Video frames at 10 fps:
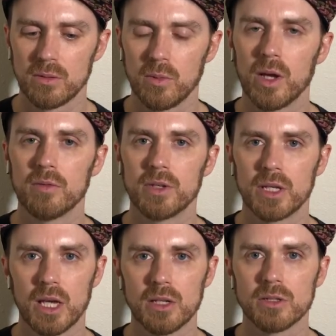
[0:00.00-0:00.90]
way of
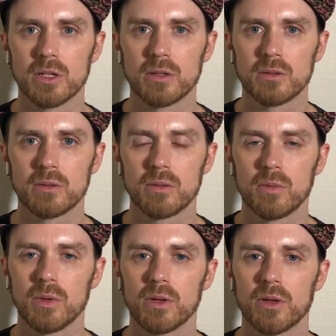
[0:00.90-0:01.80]
engaging
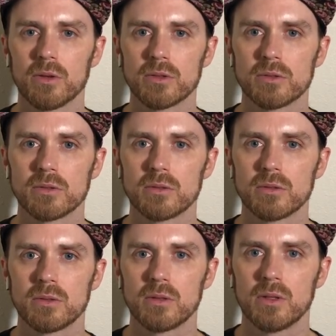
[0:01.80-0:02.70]
with others,
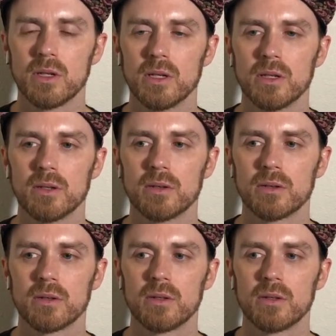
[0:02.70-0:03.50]
and